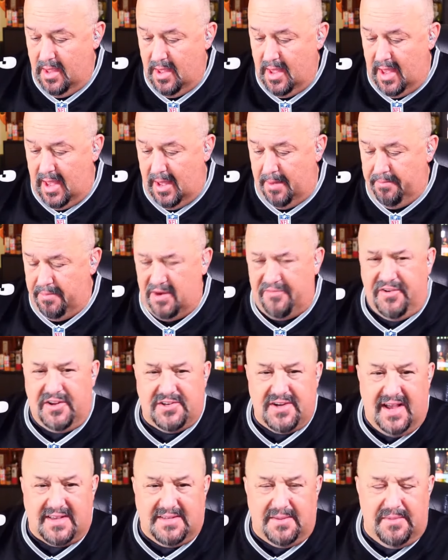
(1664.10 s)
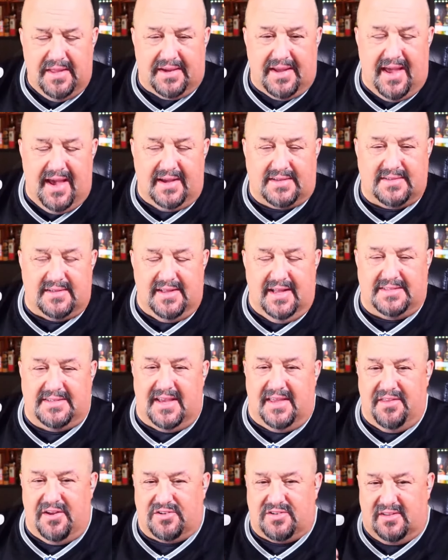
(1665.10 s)
But if you try something like
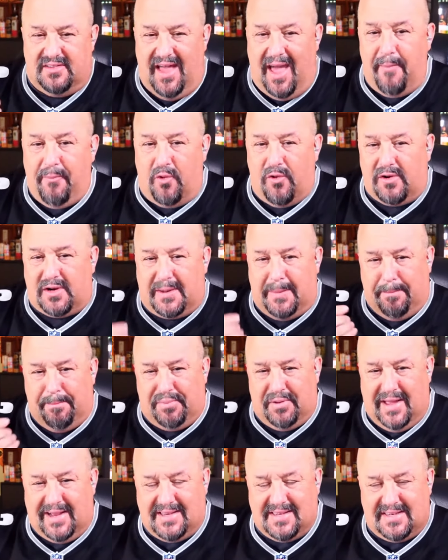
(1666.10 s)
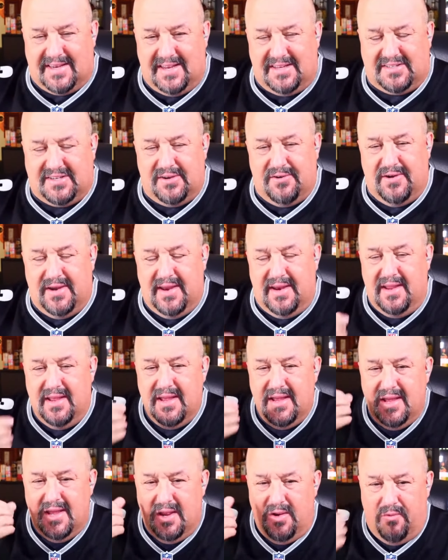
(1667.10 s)
Excelencia, there's a lot more complexity to it,
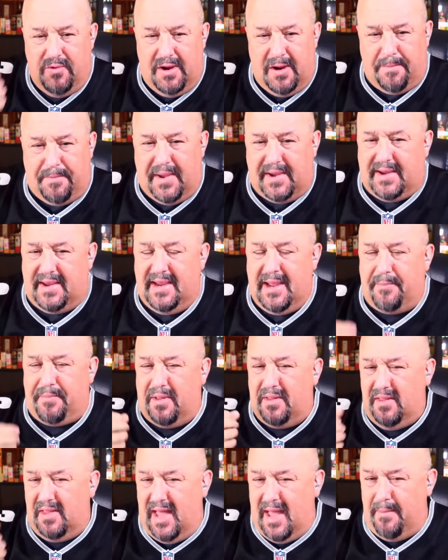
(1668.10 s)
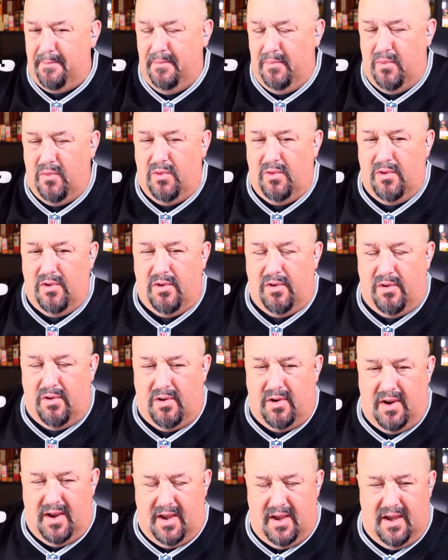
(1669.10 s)
where you're picking up a lot
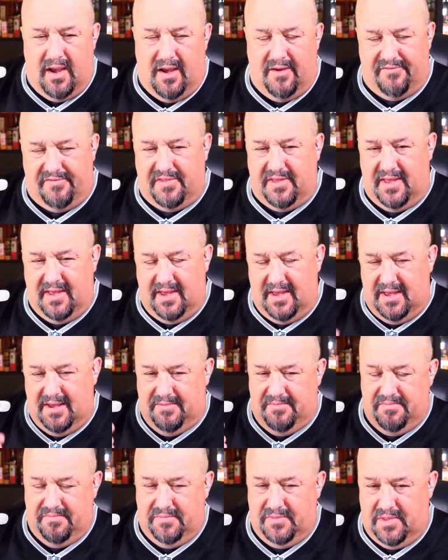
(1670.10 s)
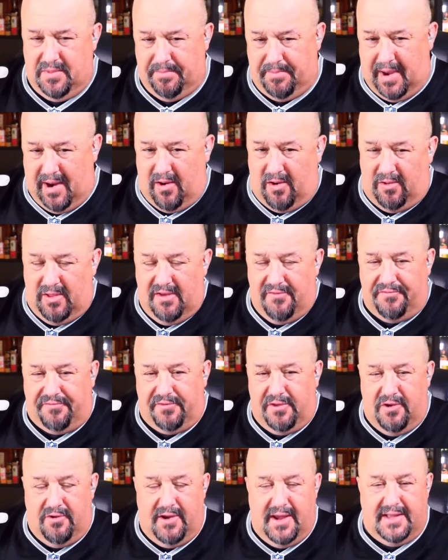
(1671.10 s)
more of the barrel
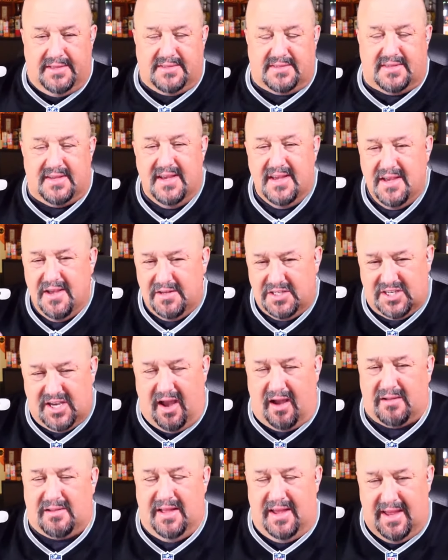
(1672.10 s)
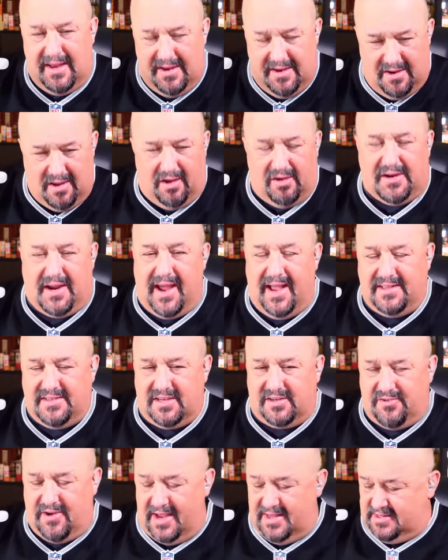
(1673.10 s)
influence, chocolate, and all kinds
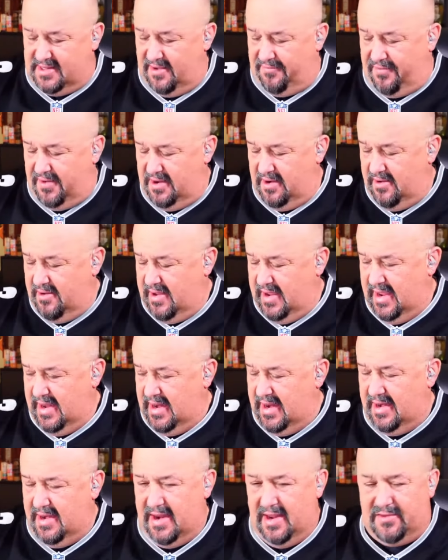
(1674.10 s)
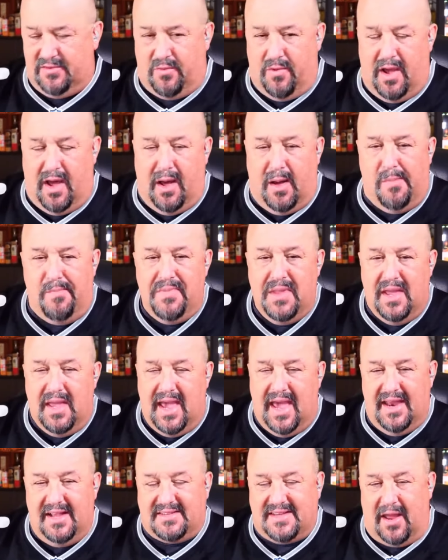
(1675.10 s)
of great stuff in it as well.
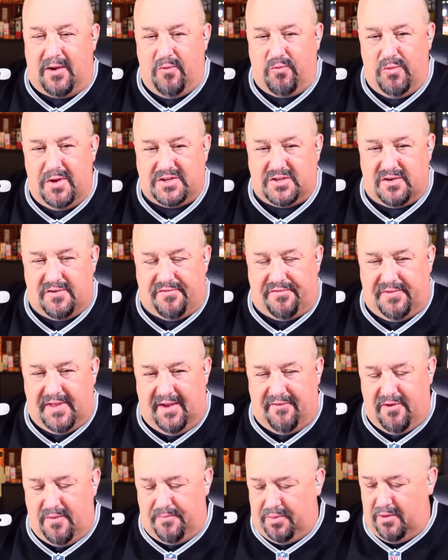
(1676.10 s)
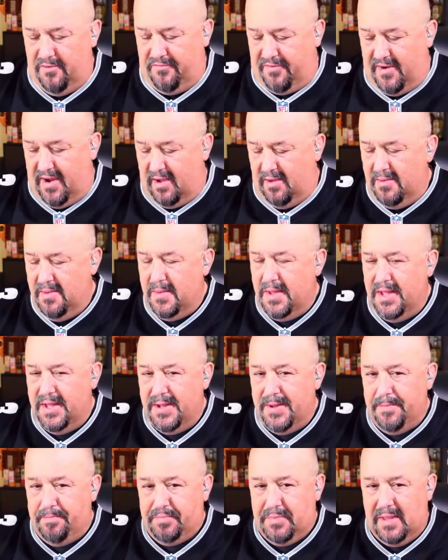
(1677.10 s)
And it's got a richer flavor profile.
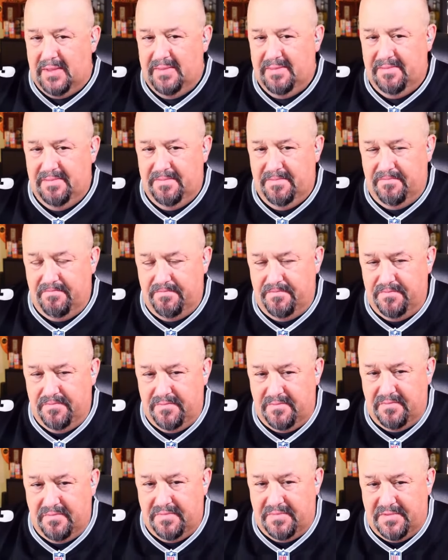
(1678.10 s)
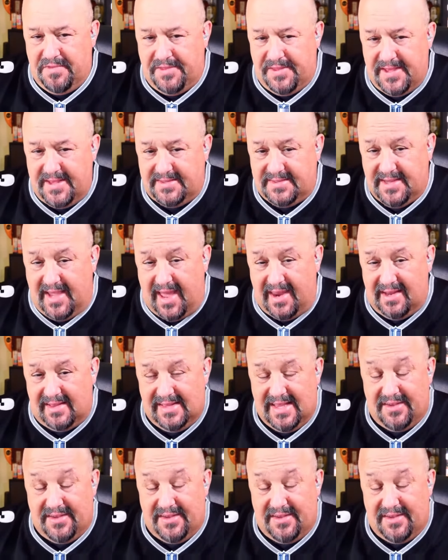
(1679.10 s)
This kind of